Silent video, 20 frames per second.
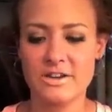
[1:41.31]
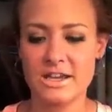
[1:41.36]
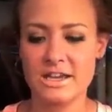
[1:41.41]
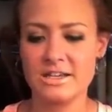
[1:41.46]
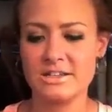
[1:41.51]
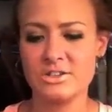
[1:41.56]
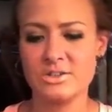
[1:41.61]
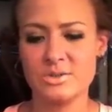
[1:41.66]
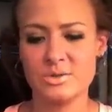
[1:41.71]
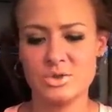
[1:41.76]

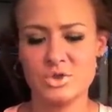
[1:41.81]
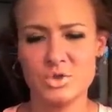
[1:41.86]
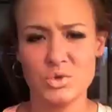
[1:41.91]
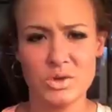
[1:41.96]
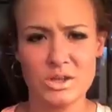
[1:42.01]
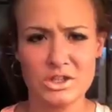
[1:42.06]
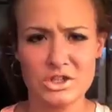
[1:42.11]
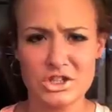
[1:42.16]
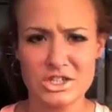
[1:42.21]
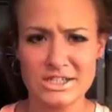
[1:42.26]
and
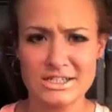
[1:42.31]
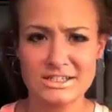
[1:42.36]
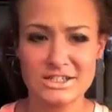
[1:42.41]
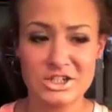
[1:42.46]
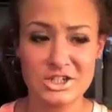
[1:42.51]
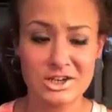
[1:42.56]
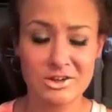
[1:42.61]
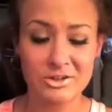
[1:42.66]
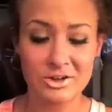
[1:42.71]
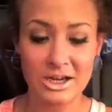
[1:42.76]
Julie G's
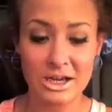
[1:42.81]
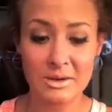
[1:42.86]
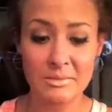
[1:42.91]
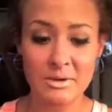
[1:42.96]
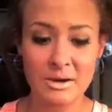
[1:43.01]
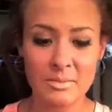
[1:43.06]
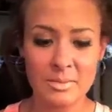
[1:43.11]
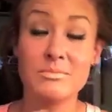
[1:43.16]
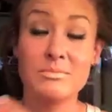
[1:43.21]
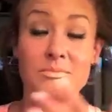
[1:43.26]
channel came
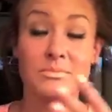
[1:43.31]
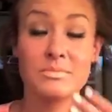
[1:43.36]
up.